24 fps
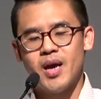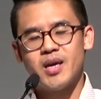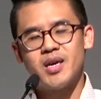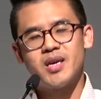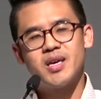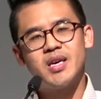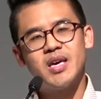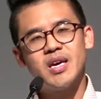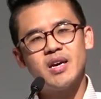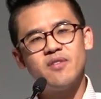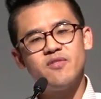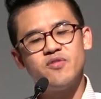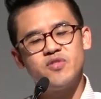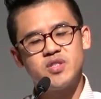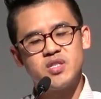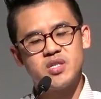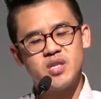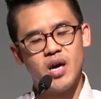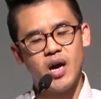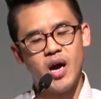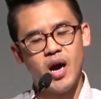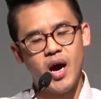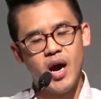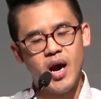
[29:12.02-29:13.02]
gives
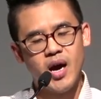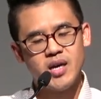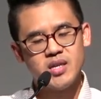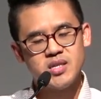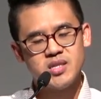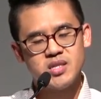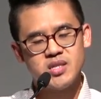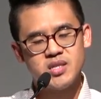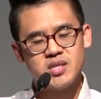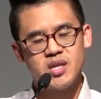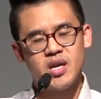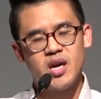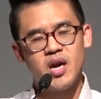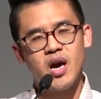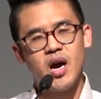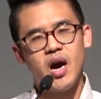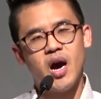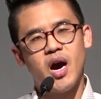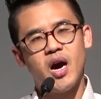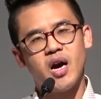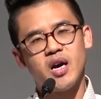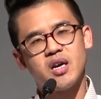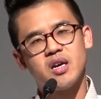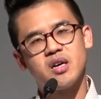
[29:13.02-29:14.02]
us
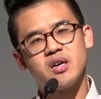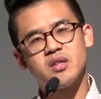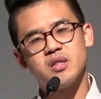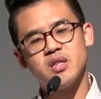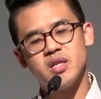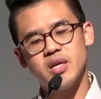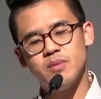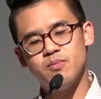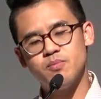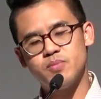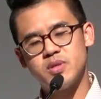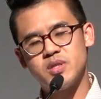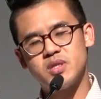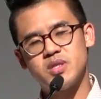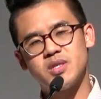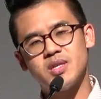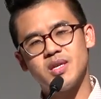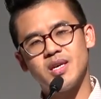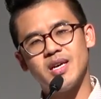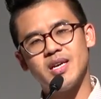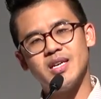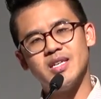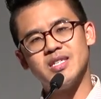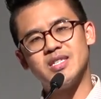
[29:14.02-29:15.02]
a glimpse
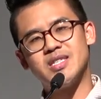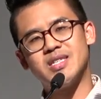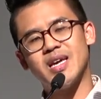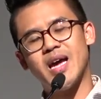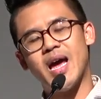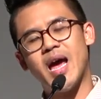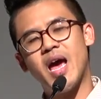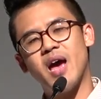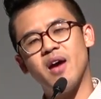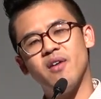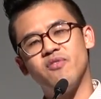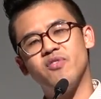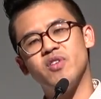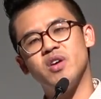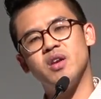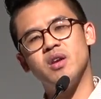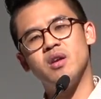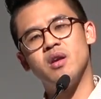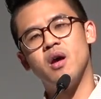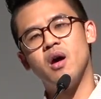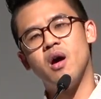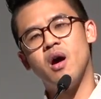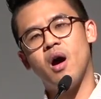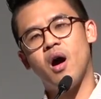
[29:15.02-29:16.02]
into
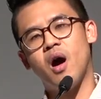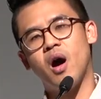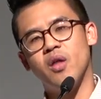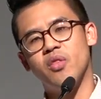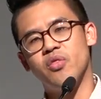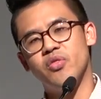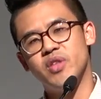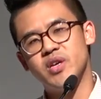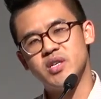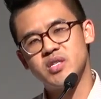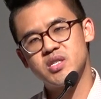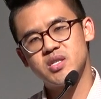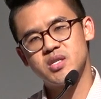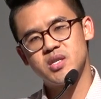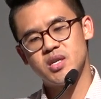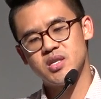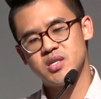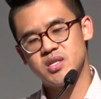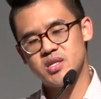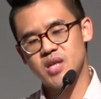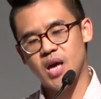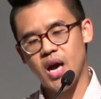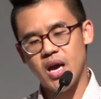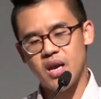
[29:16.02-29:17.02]
heaven on this
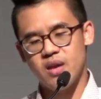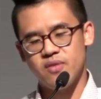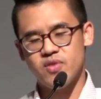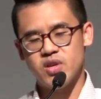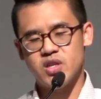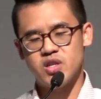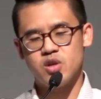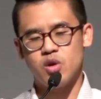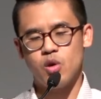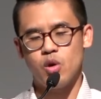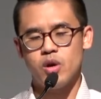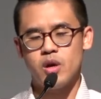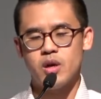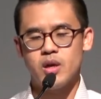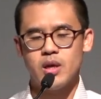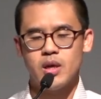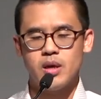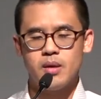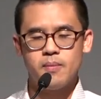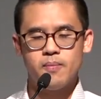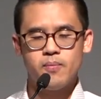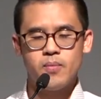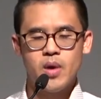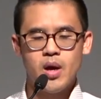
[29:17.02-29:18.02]
side of
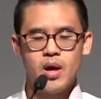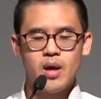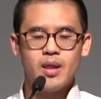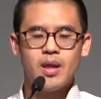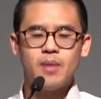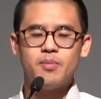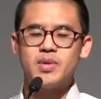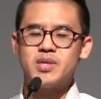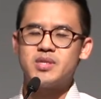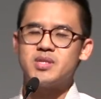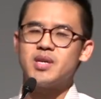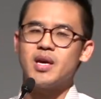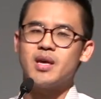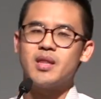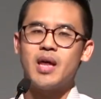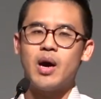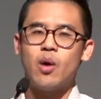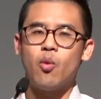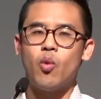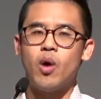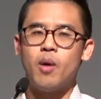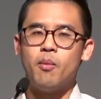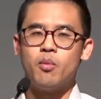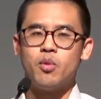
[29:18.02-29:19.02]
eternity. Let me say
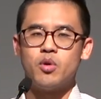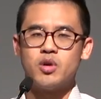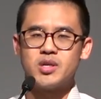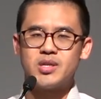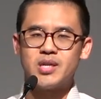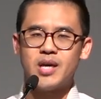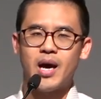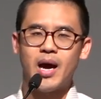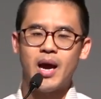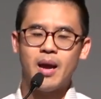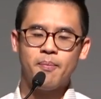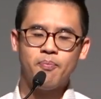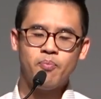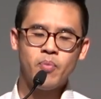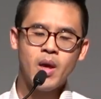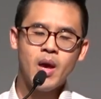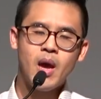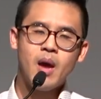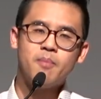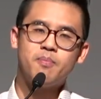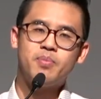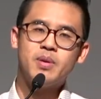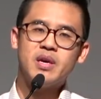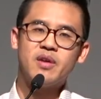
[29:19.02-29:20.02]
that one more time.
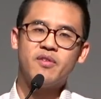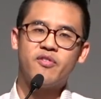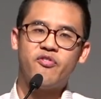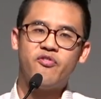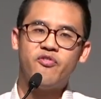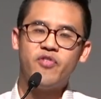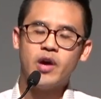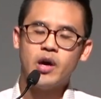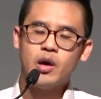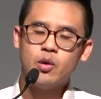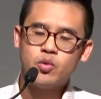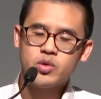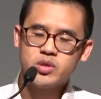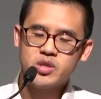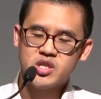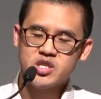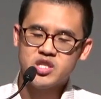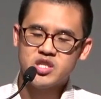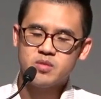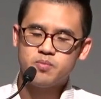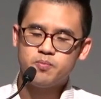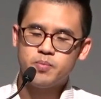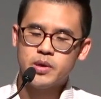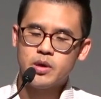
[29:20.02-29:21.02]
Being filled with the
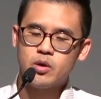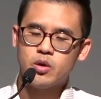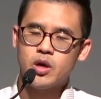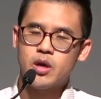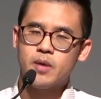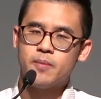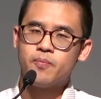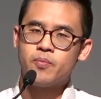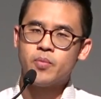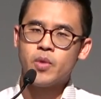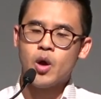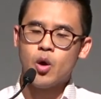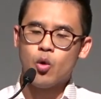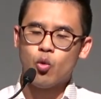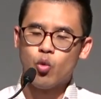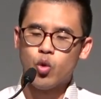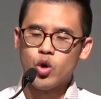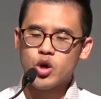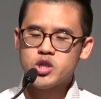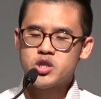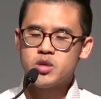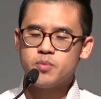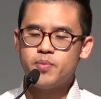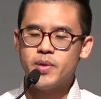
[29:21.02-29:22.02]
Spirit,
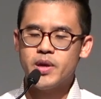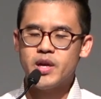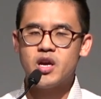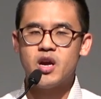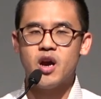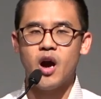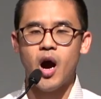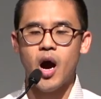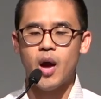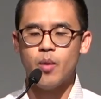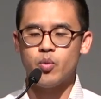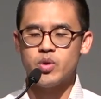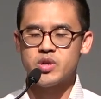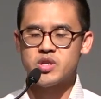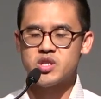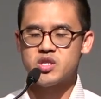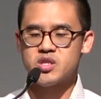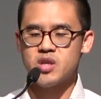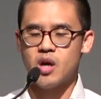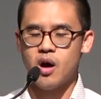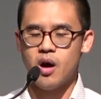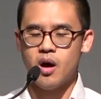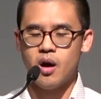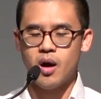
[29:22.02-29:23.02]
worshiping God with
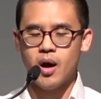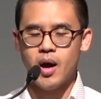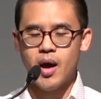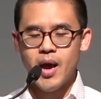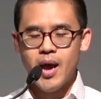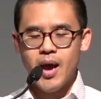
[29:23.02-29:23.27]
song,